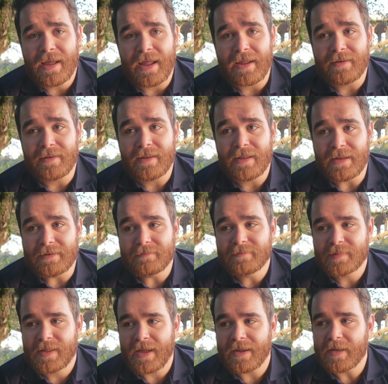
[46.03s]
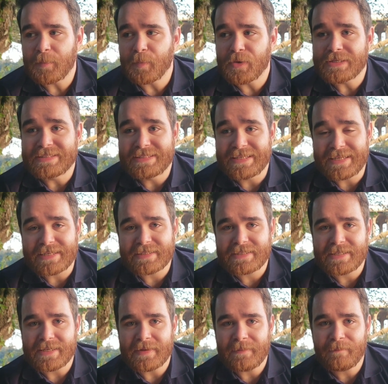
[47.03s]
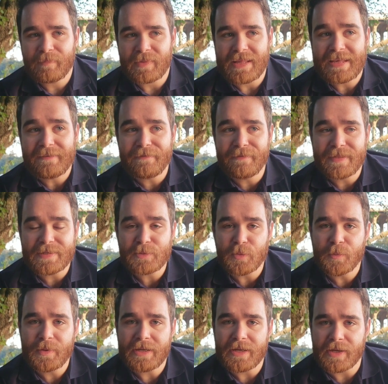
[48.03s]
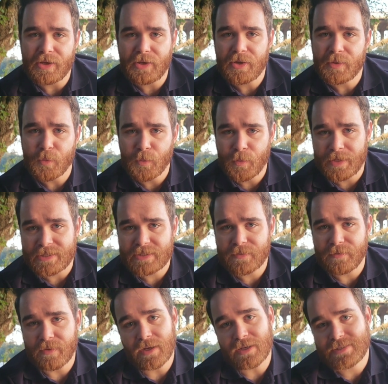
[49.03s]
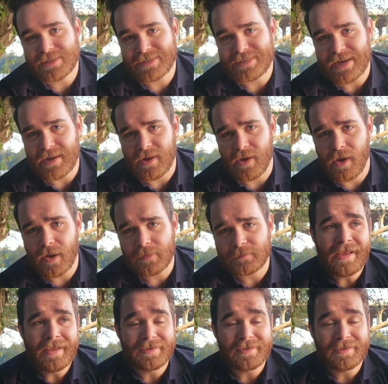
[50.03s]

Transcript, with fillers: and, and kind of predict if this will be a good risk for us to take on.